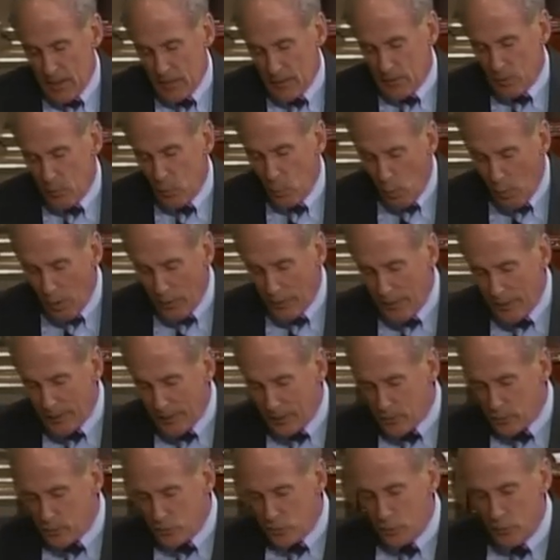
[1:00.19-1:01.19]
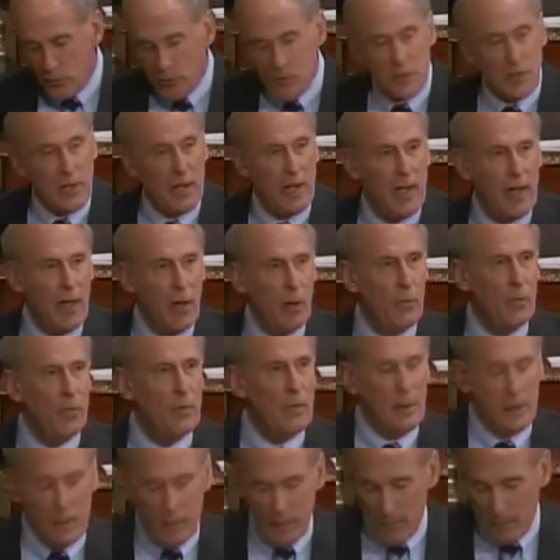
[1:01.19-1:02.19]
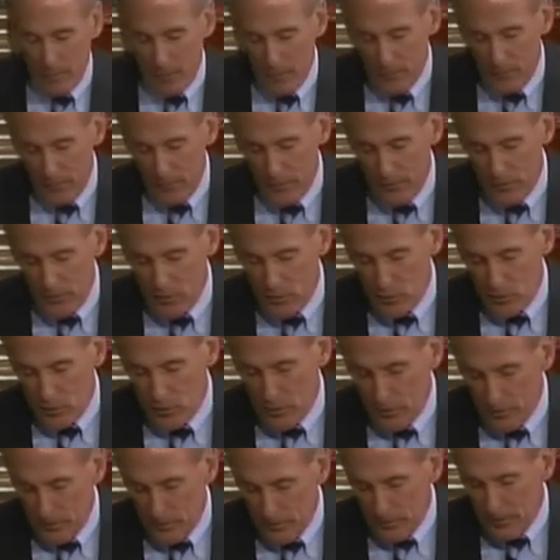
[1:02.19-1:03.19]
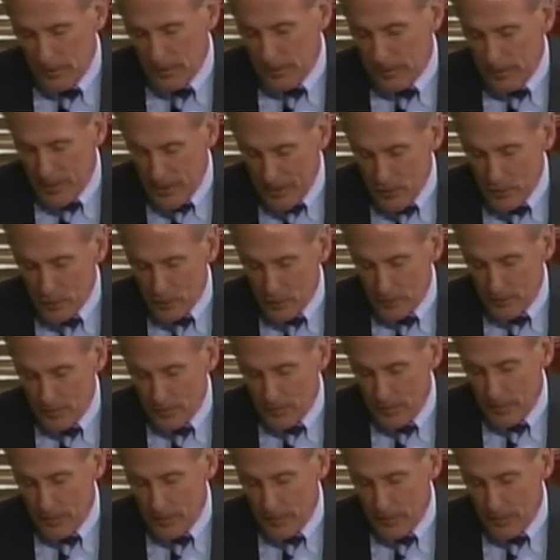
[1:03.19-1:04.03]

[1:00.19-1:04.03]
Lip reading: to one that ensures a healthy fiscal nation,